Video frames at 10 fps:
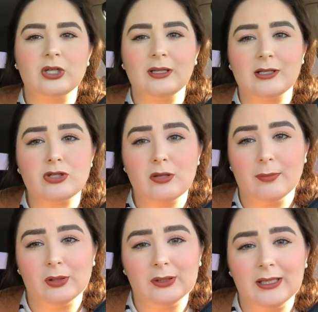or like to the
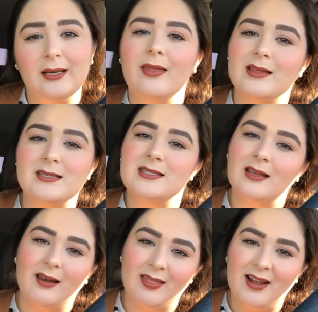building, and then
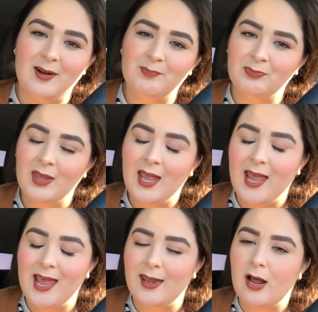study there,
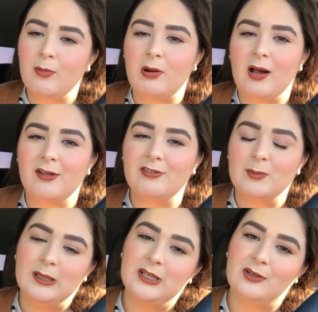and I'll probably
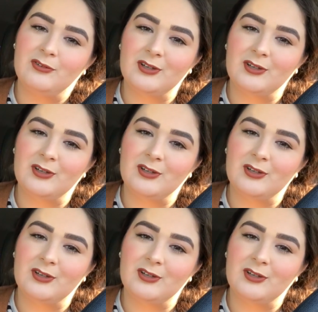film a little